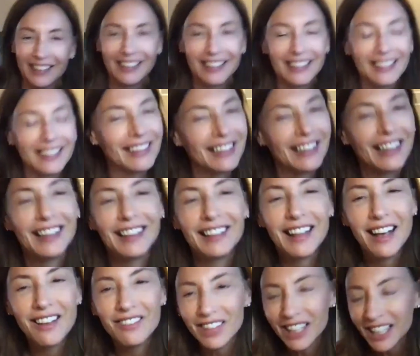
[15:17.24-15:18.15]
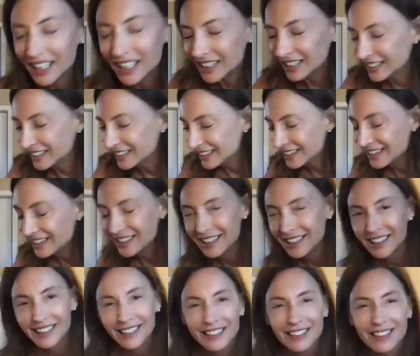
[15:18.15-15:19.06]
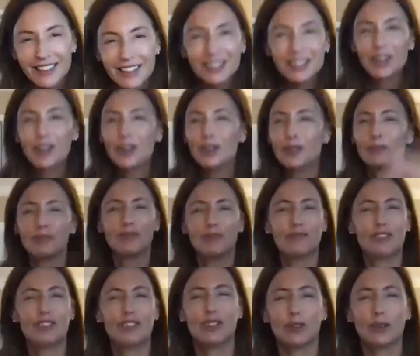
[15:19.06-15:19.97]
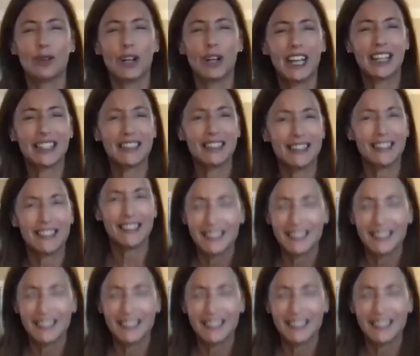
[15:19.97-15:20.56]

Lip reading: Sirens singing in the street.